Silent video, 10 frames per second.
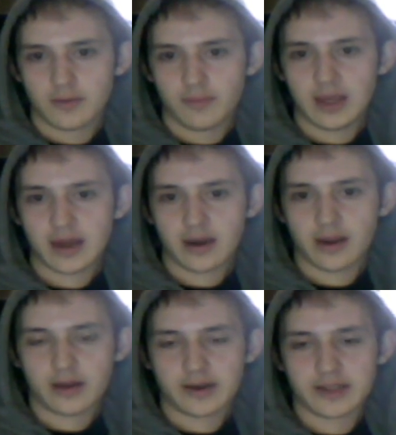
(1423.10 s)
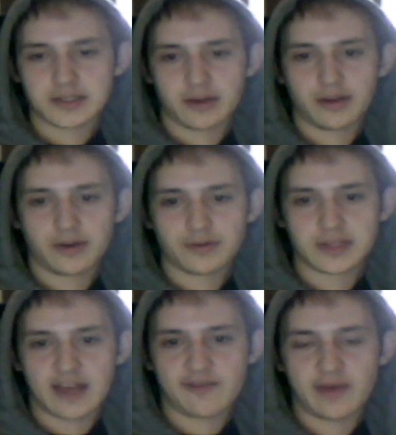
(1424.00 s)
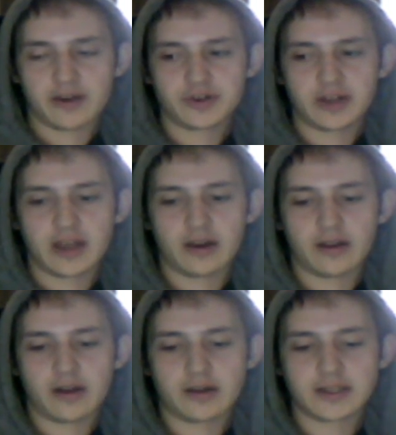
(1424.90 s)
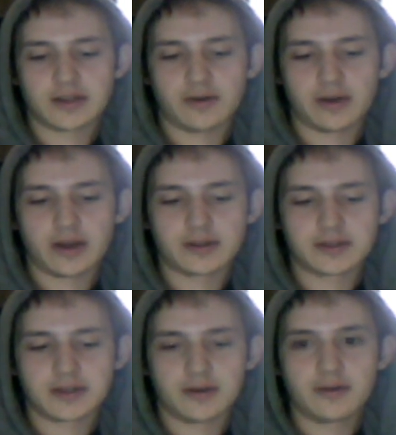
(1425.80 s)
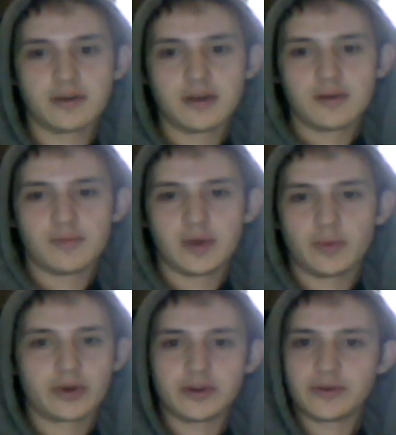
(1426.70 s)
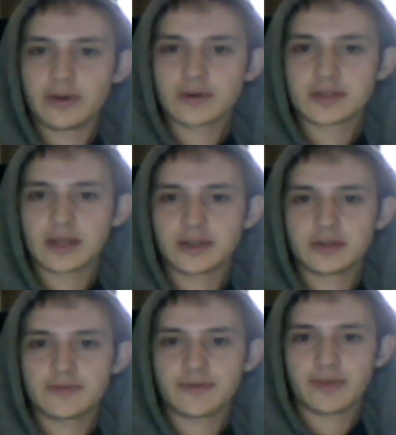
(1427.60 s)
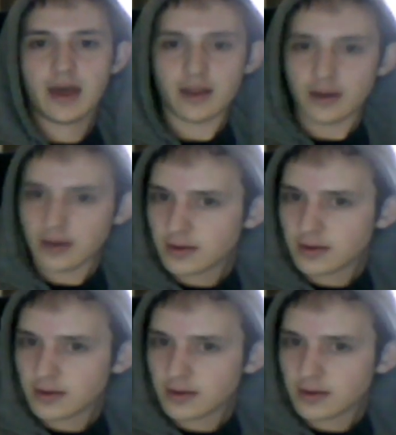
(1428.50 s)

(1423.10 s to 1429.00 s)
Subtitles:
Meek editing contest on Ghosts. I have my 100k editing contest going on, so people can do Ghost entries for that.